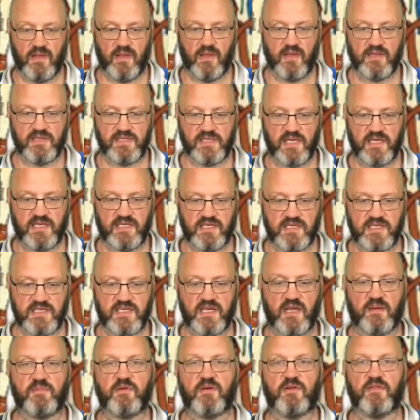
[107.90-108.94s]
Genesis
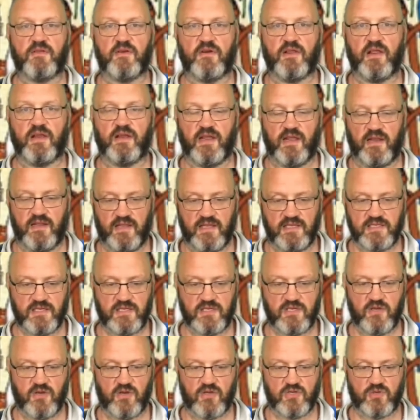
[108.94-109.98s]
chapter 39. This is
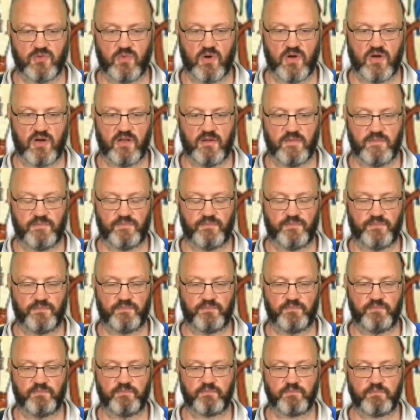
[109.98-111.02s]
God's word.
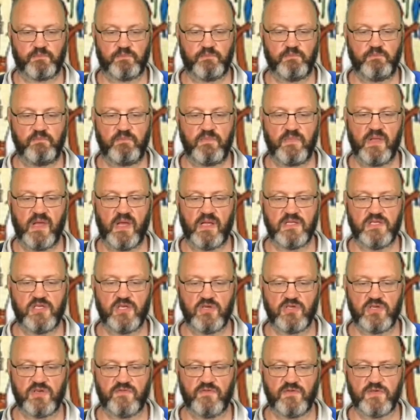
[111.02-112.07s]
And
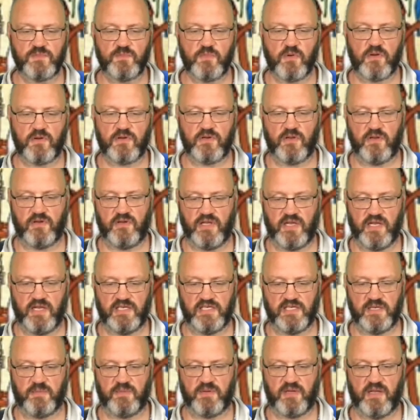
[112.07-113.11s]
Joseph was brought down to
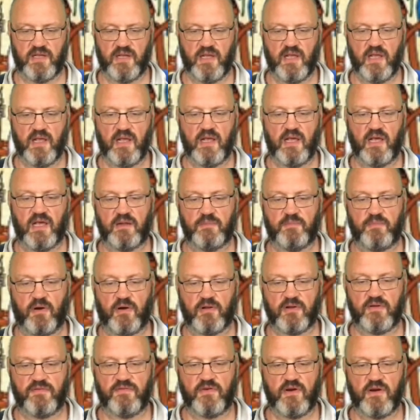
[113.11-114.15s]
Egypt. And
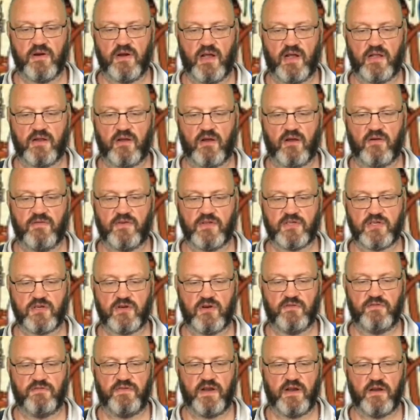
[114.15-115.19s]
Potiphar, an officer
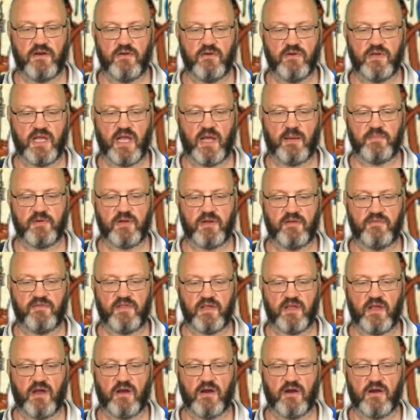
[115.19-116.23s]
of Pharaoh, captain of the
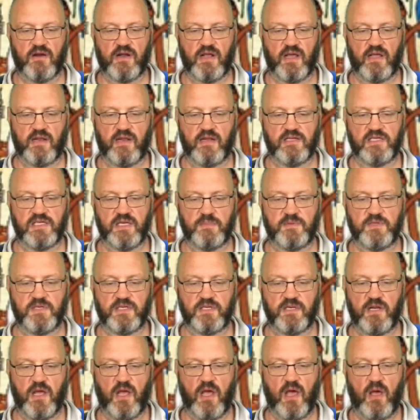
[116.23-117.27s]
guard, an
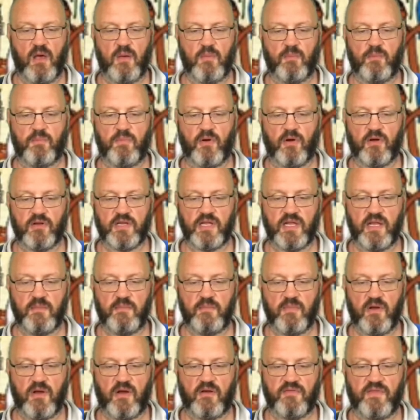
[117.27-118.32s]
Egyptian, bought him
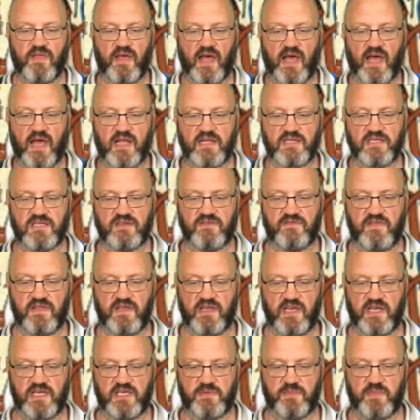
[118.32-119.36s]
of the hands of the
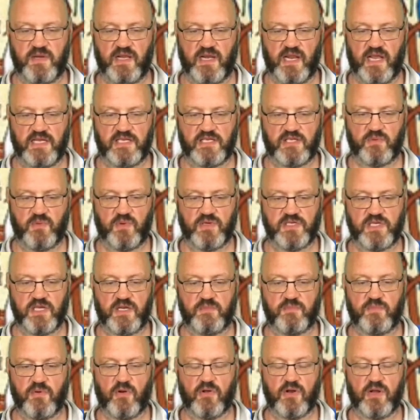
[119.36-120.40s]
Ishmaelites, which had
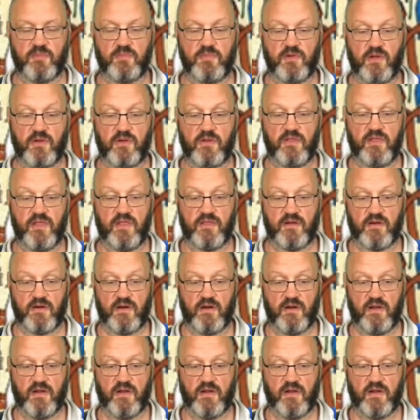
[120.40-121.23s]
brought him down thither.